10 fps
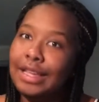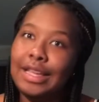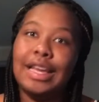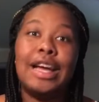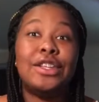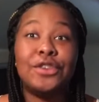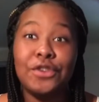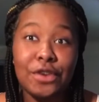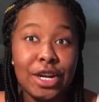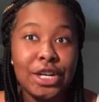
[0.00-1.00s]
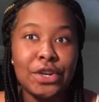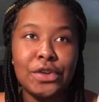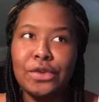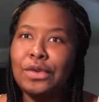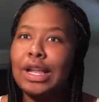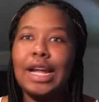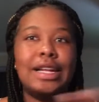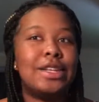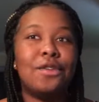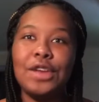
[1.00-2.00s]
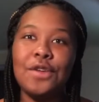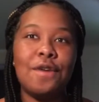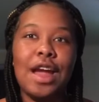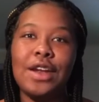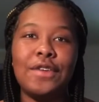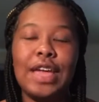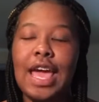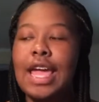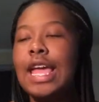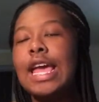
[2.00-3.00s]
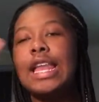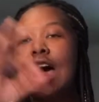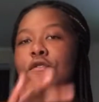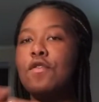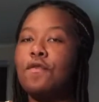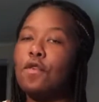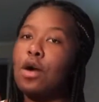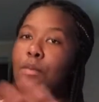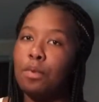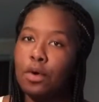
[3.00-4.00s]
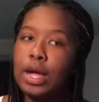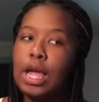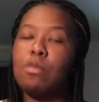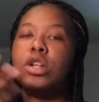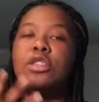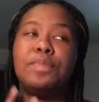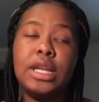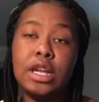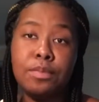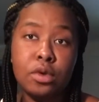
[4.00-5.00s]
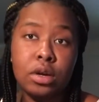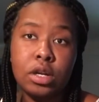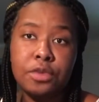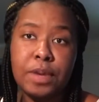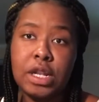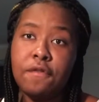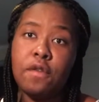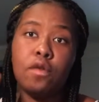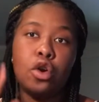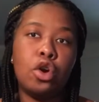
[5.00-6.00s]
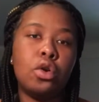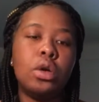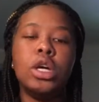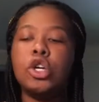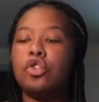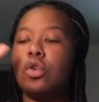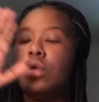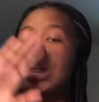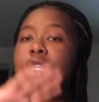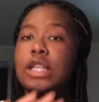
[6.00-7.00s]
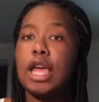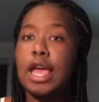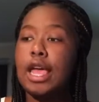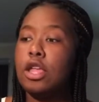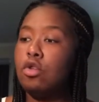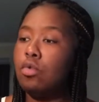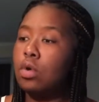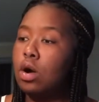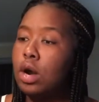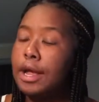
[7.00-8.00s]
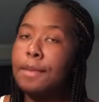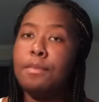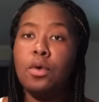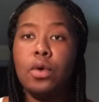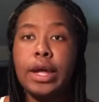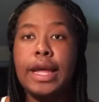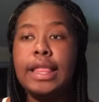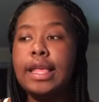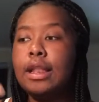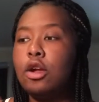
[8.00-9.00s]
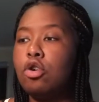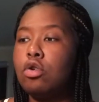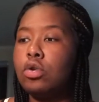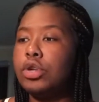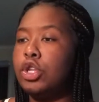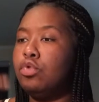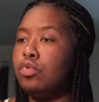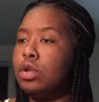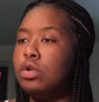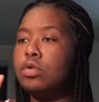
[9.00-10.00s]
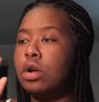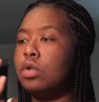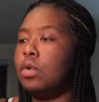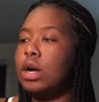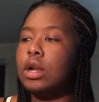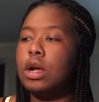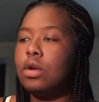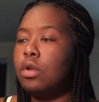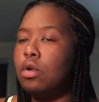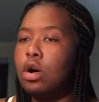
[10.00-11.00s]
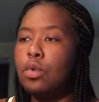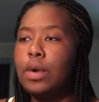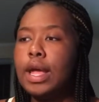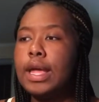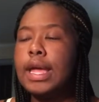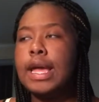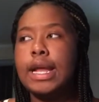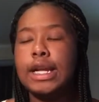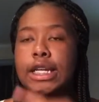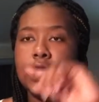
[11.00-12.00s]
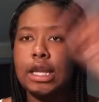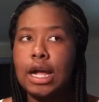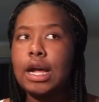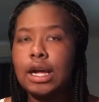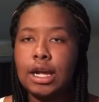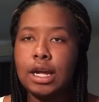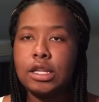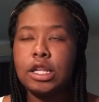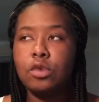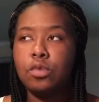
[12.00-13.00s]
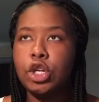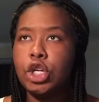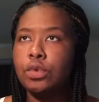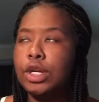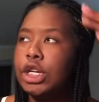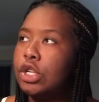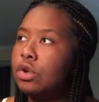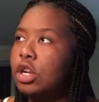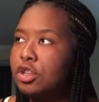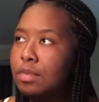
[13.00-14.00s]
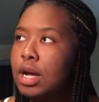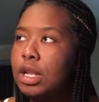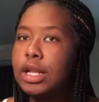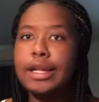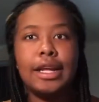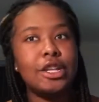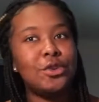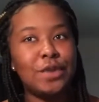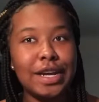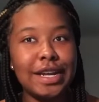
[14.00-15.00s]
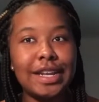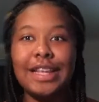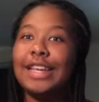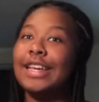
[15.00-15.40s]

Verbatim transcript: He has a crush on you. Like, it's only right, okay? Now, if you for a boy, I'm going to speak in the perspective of a girl. So, let's say you are a boy, and then a girl, you know, you walking down the hallway, and she lock eye contact with you, and she starts smiling. Guess what?